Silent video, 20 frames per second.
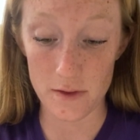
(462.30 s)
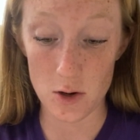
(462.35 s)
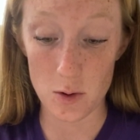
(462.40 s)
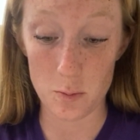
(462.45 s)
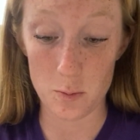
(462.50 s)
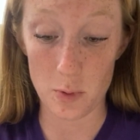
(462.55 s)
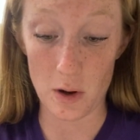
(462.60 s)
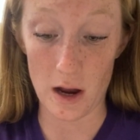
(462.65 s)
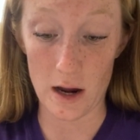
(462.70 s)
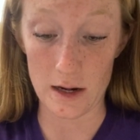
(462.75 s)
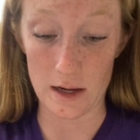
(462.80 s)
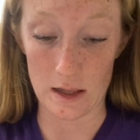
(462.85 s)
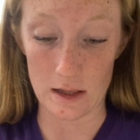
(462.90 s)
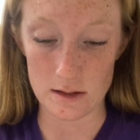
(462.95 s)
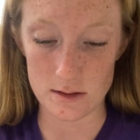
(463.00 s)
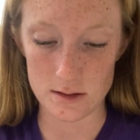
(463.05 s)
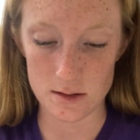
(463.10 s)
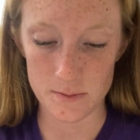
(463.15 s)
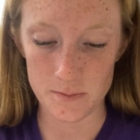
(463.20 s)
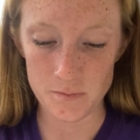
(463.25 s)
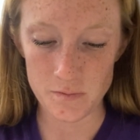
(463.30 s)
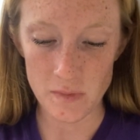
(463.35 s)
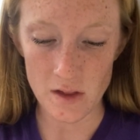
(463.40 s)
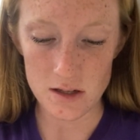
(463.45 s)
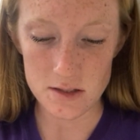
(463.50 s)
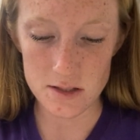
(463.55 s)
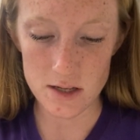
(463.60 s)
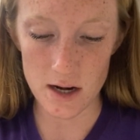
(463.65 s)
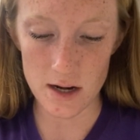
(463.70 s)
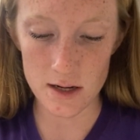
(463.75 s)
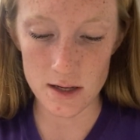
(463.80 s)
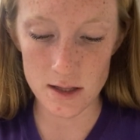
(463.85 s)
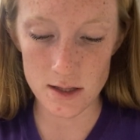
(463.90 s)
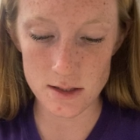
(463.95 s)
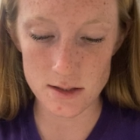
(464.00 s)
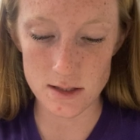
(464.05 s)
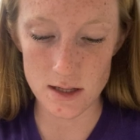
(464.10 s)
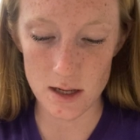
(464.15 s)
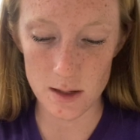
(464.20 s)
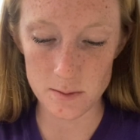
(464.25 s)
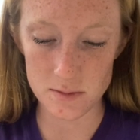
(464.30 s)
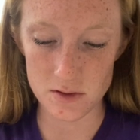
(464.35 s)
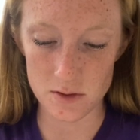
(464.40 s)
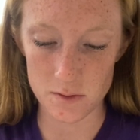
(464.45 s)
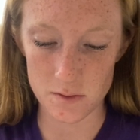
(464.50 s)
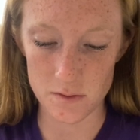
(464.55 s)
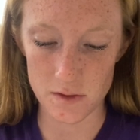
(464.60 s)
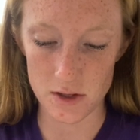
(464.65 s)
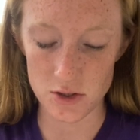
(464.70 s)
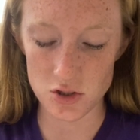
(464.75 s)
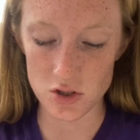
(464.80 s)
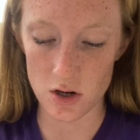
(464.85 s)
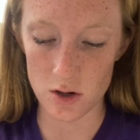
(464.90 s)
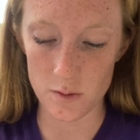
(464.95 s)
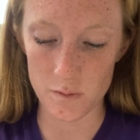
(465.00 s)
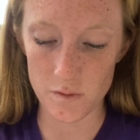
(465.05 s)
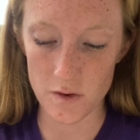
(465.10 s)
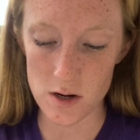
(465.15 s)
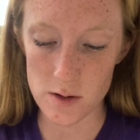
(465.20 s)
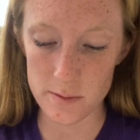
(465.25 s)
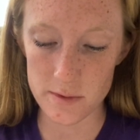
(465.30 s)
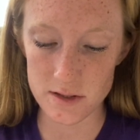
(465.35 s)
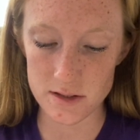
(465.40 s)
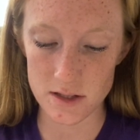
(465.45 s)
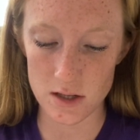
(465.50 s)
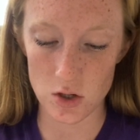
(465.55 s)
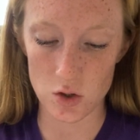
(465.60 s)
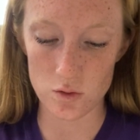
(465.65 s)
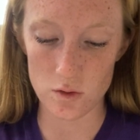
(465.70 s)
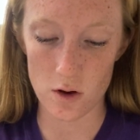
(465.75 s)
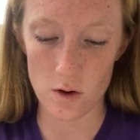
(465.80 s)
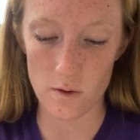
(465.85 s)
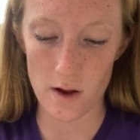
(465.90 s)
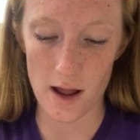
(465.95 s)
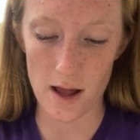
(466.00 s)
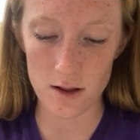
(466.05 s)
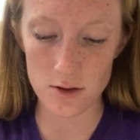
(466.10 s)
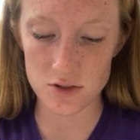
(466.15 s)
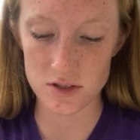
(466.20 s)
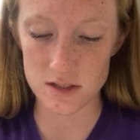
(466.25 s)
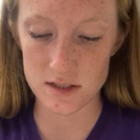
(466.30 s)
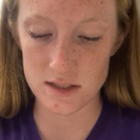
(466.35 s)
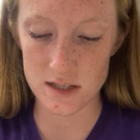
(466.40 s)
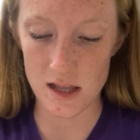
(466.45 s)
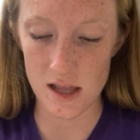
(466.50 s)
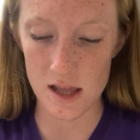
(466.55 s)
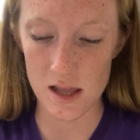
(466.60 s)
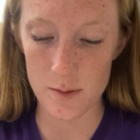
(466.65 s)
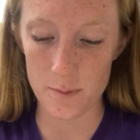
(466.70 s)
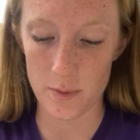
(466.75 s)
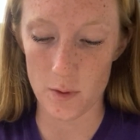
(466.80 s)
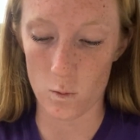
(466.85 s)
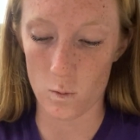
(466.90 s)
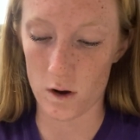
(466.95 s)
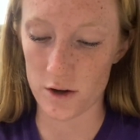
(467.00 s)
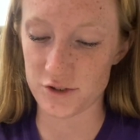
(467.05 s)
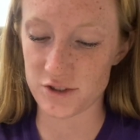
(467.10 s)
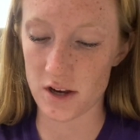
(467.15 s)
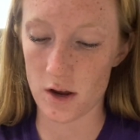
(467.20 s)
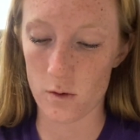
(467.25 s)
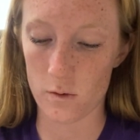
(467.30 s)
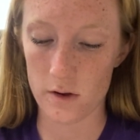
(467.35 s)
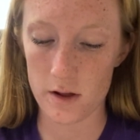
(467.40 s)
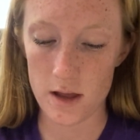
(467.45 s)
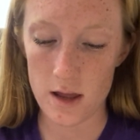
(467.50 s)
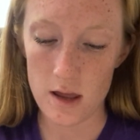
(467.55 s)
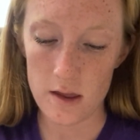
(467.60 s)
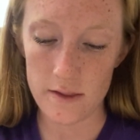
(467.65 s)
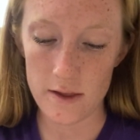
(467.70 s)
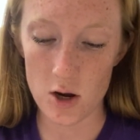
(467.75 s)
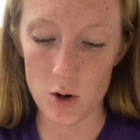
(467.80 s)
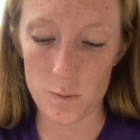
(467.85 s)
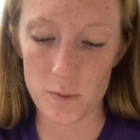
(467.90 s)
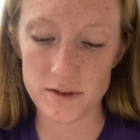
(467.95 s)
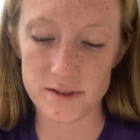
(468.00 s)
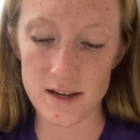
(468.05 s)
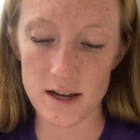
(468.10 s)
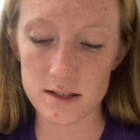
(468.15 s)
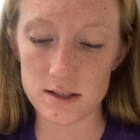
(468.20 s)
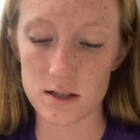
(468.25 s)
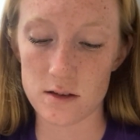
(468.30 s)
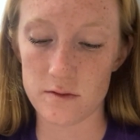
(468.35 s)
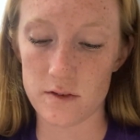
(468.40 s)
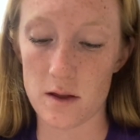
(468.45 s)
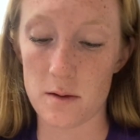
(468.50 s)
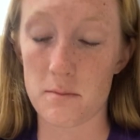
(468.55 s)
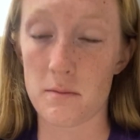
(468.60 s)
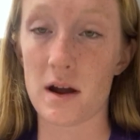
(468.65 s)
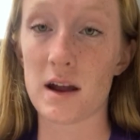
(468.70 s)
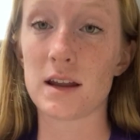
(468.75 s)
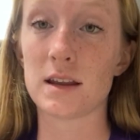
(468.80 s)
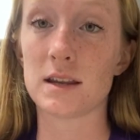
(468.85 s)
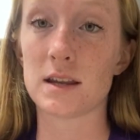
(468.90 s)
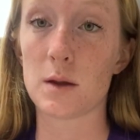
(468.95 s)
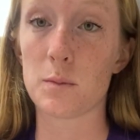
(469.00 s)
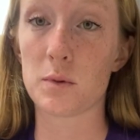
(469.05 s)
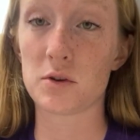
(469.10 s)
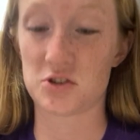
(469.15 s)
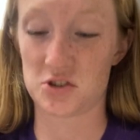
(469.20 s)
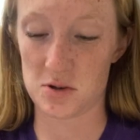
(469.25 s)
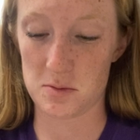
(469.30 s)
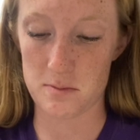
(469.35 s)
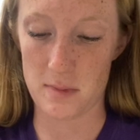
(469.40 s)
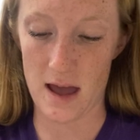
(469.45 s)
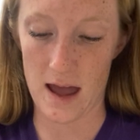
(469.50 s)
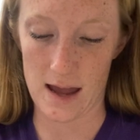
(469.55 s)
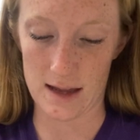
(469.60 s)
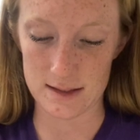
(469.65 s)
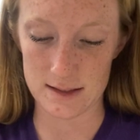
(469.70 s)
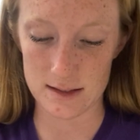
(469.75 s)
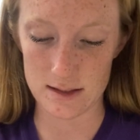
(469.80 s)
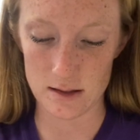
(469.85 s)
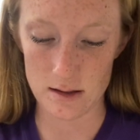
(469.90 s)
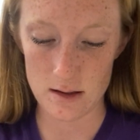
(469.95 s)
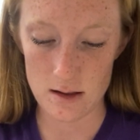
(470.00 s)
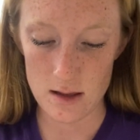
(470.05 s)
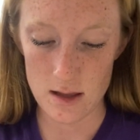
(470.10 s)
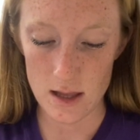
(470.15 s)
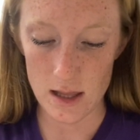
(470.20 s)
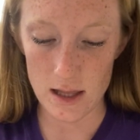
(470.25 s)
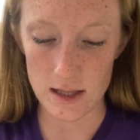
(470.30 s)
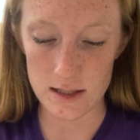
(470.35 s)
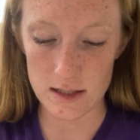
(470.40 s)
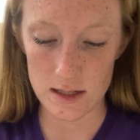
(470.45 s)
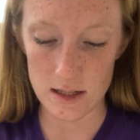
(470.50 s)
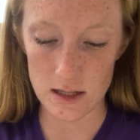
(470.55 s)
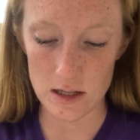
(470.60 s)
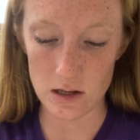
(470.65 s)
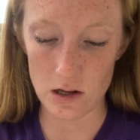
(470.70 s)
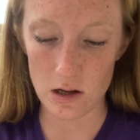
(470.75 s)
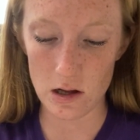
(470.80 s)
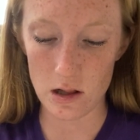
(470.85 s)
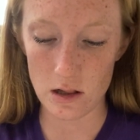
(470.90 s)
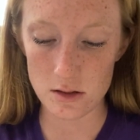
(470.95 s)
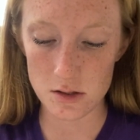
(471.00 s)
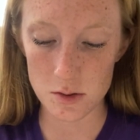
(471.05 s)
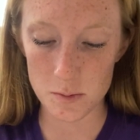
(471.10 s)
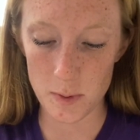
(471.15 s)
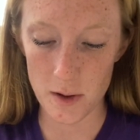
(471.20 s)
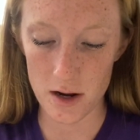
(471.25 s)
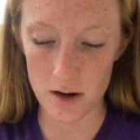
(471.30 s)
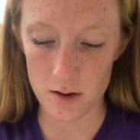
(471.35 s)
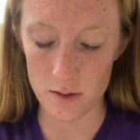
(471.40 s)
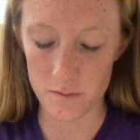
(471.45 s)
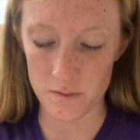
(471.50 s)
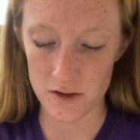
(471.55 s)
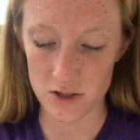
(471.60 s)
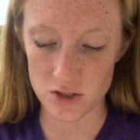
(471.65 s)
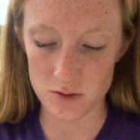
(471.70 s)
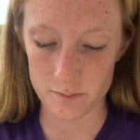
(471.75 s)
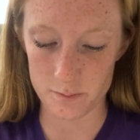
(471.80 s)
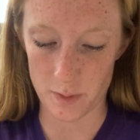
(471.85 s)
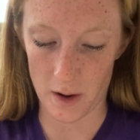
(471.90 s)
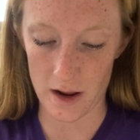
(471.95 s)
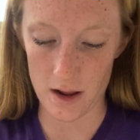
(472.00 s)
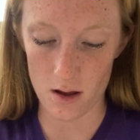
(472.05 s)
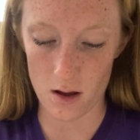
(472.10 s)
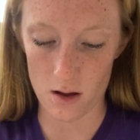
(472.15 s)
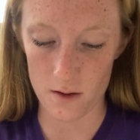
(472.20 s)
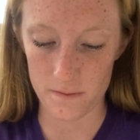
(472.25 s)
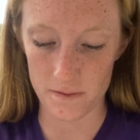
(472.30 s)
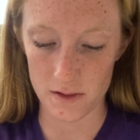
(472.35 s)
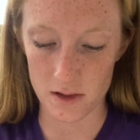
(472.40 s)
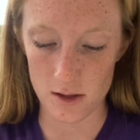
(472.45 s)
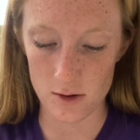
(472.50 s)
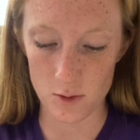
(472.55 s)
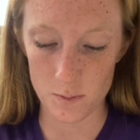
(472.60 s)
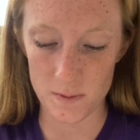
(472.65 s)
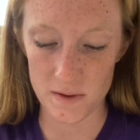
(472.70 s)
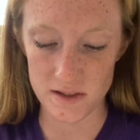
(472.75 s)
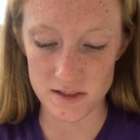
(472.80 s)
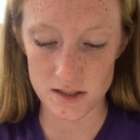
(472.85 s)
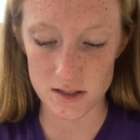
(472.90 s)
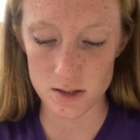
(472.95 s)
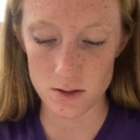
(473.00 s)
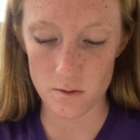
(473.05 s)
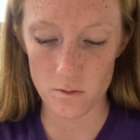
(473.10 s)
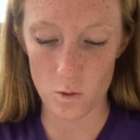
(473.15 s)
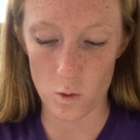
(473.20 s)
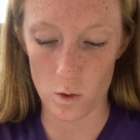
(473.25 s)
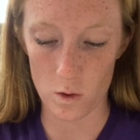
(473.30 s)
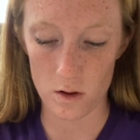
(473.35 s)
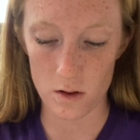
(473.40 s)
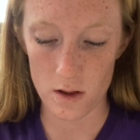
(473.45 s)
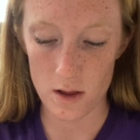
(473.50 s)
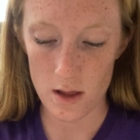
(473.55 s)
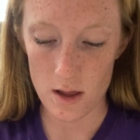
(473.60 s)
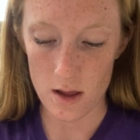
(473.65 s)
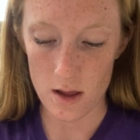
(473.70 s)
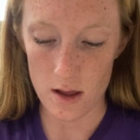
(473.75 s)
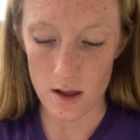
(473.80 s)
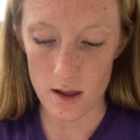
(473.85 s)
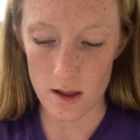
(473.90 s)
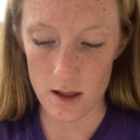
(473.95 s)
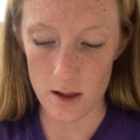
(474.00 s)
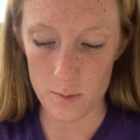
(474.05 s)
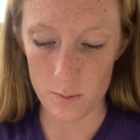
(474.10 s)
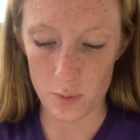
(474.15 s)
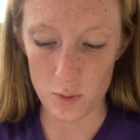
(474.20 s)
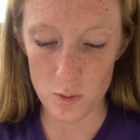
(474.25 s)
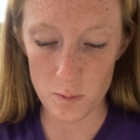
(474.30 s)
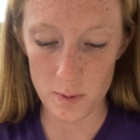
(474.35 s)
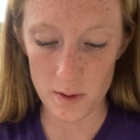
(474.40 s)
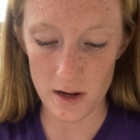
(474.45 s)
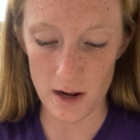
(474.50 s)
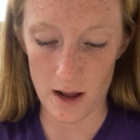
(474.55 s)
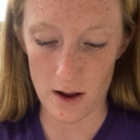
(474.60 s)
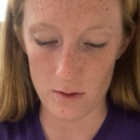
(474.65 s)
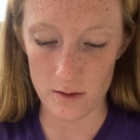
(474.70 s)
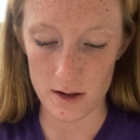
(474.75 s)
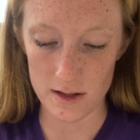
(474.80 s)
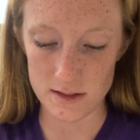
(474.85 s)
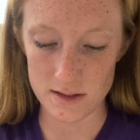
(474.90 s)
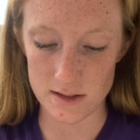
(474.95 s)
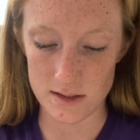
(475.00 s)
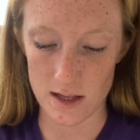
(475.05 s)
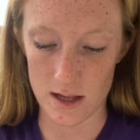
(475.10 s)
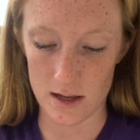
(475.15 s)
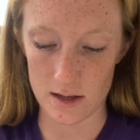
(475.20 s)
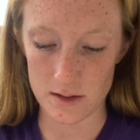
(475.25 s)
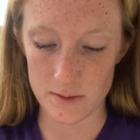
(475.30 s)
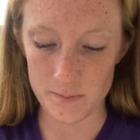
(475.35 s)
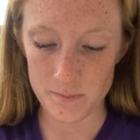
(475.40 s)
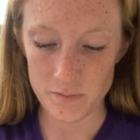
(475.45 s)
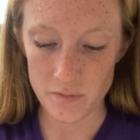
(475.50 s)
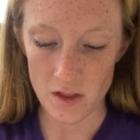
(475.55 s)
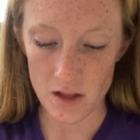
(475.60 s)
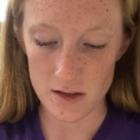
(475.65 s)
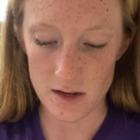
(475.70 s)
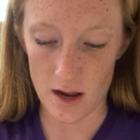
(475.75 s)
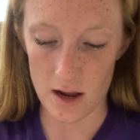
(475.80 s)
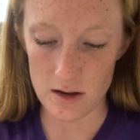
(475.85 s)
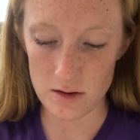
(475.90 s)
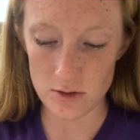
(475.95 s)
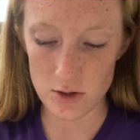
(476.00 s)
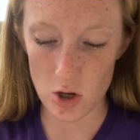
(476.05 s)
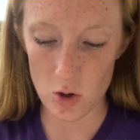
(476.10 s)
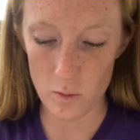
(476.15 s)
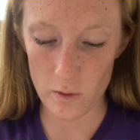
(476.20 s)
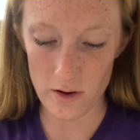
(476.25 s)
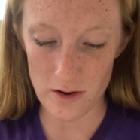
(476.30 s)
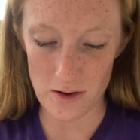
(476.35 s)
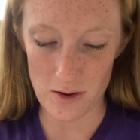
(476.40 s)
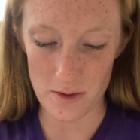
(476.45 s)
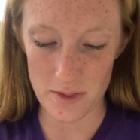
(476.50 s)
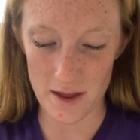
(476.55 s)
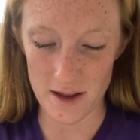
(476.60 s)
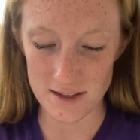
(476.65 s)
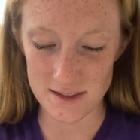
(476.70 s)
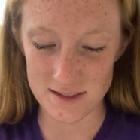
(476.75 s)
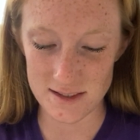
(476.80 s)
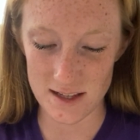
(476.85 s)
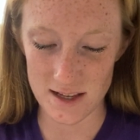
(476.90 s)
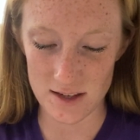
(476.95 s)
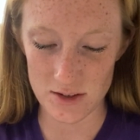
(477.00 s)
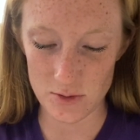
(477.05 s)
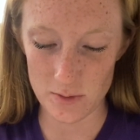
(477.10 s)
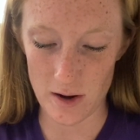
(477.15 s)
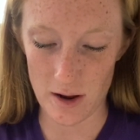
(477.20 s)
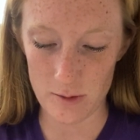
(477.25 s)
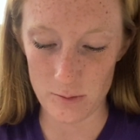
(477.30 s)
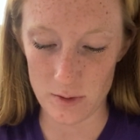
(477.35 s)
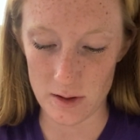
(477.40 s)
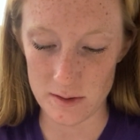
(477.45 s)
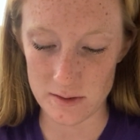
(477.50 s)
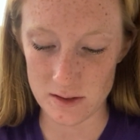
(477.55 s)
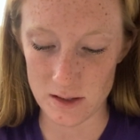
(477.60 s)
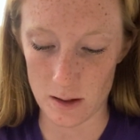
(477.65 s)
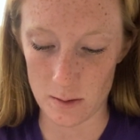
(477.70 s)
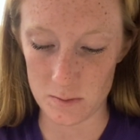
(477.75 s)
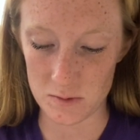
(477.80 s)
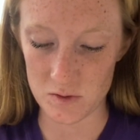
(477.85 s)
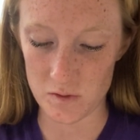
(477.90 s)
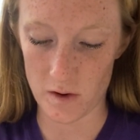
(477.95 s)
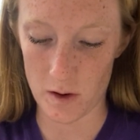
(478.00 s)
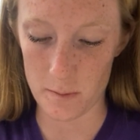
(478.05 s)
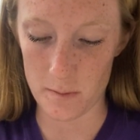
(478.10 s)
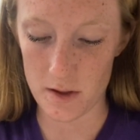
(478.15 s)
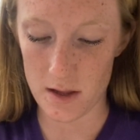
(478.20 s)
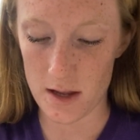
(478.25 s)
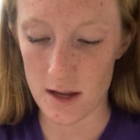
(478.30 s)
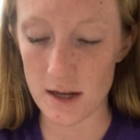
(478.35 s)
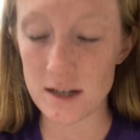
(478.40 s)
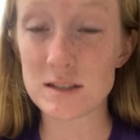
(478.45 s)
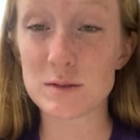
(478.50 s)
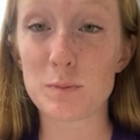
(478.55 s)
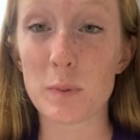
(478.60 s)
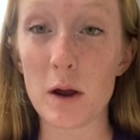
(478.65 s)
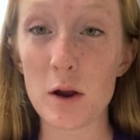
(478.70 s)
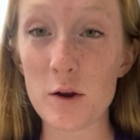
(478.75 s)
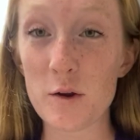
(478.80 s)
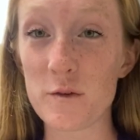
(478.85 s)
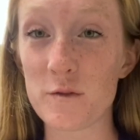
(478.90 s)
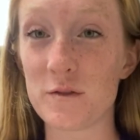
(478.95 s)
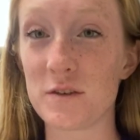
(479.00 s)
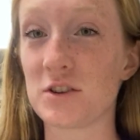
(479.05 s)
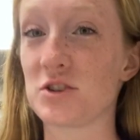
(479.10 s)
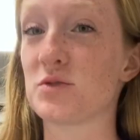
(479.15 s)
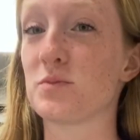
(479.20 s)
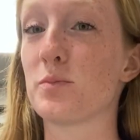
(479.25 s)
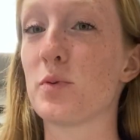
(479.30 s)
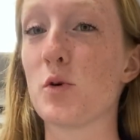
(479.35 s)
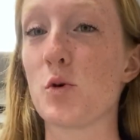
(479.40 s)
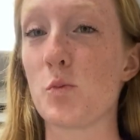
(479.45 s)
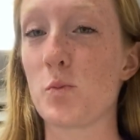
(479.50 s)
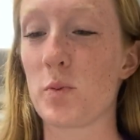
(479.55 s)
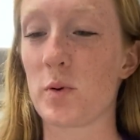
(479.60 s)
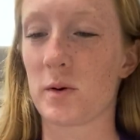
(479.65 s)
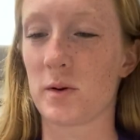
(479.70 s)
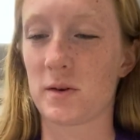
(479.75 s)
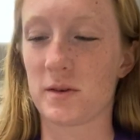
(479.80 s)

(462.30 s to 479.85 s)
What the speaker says: bodies. Tiny damselfish are farmers and grow algae to eat, but watch out. They are protective and might nip at your mask. A neon-colored parrotfish bite off the little pieces of coral and poop it out as sand. Now you know where all that sand around reefs comes from. It's parrotfish poop.